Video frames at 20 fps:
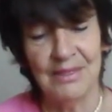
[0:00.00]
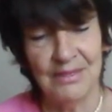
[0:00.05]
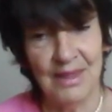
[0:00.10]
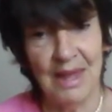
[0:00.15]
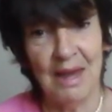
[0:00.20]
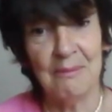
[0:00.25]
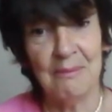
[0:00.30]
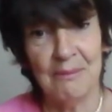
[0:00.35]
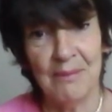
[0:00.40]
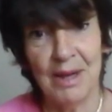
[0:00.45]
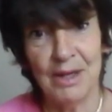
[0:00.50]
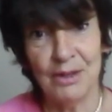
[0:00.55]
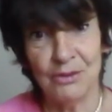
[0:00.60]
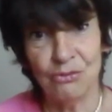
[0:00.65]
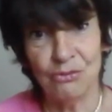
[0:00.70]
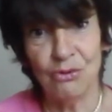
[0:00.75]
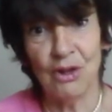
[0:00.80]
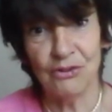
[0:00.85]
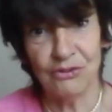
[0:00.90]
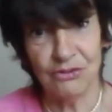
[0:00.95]
That
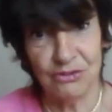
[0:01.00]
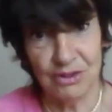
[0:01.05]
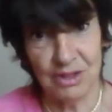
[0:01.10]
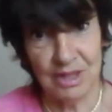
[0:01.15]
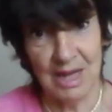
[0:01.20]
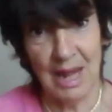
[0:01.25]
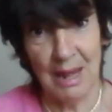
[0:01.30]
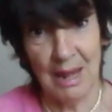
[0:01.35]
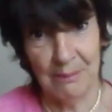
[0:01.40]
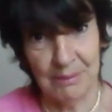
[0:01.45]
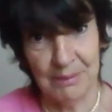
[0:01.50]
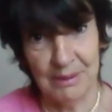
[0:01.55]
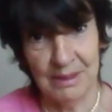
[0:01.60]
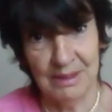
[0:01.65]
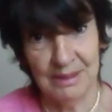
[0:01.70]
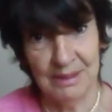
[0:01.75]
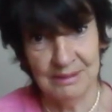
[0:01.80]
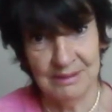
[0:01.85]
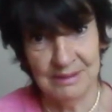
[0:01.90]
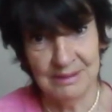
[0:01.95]
made Rusty
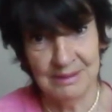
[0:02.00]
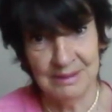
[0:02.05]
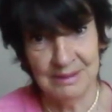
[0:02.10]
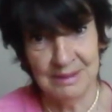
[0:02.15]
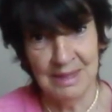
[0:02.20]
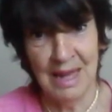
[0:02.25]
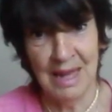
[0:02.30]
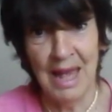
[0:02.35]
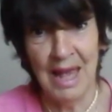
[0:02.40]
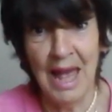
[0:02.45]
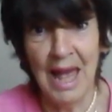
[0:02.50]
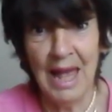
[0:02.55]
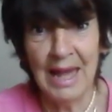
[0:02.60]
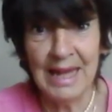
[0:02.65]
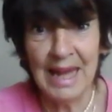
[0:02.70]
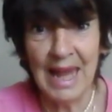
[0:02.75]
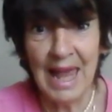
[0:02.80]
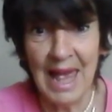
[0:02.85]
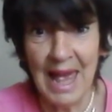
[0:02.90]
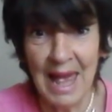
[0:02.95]
happy.
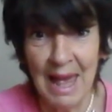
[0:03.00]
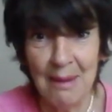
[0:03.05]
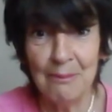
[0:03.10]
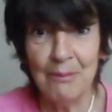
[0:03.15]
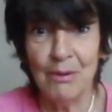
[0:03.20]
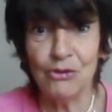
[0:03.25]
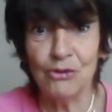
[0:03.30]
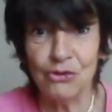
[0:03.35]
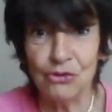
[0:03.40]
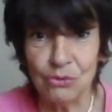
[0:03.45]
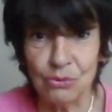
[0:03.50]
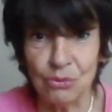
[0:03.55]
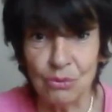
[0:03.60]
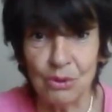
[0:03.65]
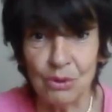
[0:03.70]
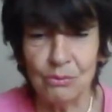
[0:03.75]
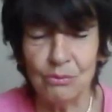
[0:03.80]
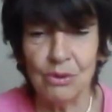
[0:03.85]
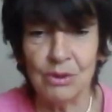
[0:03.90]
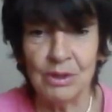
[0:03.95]
I am a
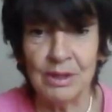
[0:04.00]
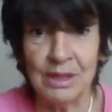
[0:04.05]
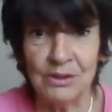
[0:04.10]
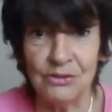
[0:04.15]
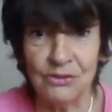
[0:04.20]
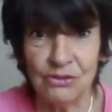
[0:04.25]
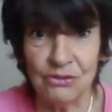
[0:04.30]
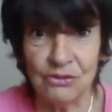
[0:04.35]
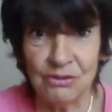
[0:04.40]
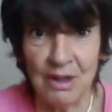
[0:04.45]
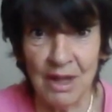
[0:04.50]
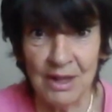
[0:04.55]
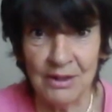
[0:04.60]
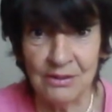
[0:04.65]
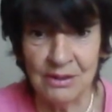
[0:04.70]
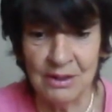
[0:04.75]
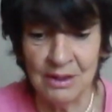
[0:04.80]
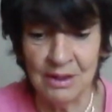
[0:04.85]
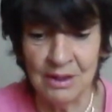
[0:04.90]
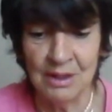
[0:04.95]
squirrel, he
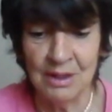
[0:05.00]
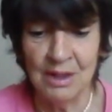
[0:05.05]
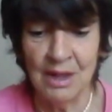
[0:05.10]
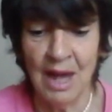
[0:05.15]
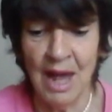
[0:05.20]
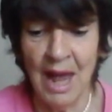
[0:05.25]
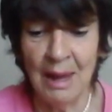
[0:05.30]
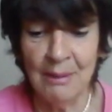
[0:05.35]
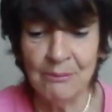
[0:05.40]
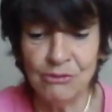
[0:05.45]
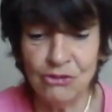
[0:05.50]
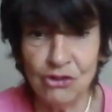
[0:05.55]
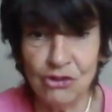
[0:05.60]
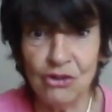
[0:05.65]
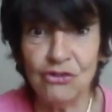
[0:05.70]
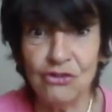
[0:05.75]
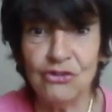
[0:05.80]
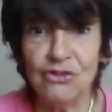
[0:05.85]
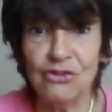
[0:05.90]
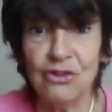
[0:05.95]
said. I'm
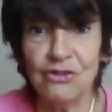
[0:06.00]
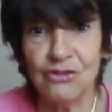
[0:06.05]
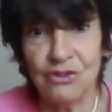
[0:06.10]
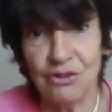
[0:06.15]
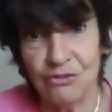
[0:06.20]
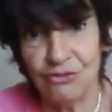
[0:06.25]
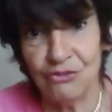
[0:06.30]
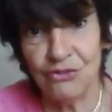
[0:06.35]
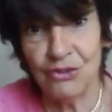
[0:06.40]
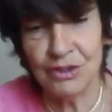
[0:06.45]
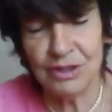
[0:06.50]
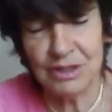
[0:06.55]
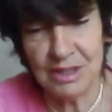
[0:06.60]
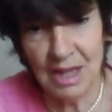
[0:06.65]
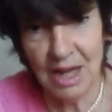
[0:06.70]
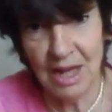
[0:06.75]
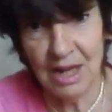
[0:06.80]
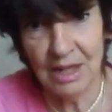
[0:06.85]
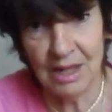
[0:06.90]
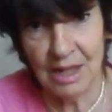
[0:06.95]
just a different
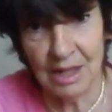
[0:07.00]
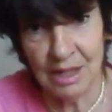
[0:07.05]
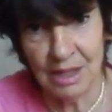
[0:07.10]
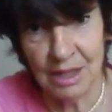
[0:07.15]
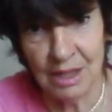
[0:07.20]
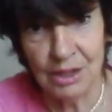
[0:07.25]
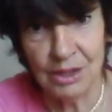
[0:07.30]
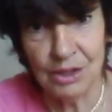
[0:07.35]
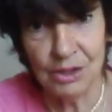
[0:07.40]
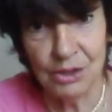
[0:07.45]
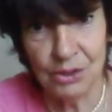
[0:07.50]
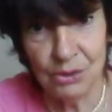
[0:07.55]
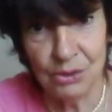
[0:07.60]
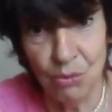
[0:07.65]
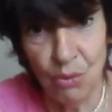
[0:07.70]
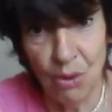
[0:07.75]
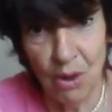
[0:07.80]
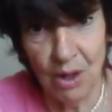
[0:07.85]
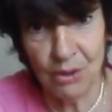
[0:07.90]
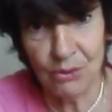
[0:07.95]
colour.
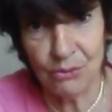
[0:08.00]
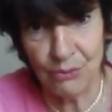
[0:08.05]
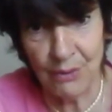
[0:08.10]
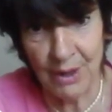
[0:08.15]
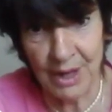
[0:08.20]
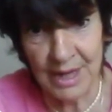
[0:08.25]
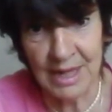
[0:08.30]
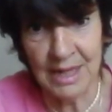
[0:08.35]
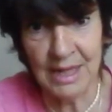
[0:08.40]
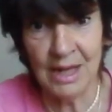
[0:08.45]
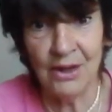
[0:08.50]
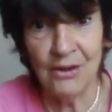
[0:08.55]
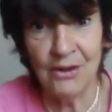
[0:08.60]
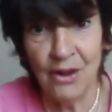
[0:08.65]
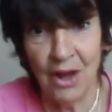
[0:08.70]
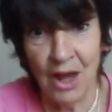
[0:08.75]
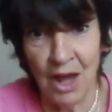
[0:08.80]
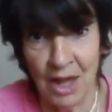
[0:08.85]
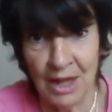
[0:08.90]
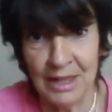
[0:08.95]
You are grey
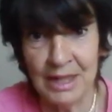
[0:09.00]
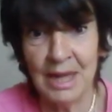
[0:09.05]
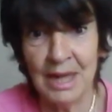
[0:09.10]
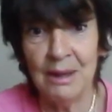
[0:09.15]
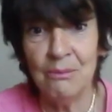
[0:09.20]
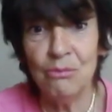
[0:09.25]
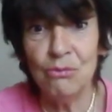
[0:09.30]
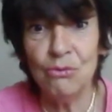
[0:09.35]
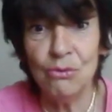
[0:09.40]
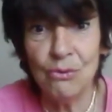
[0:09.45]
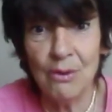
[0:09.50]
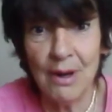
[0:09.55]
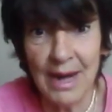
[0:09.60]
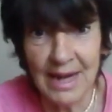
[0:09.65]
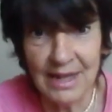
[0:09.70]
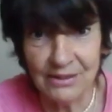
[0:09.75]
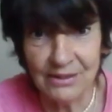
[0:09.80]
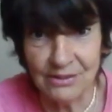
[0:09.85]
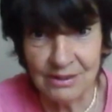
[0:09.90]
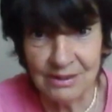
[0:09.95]
and I am
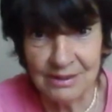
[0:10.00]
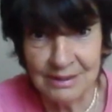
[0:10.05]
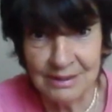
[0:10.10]
red.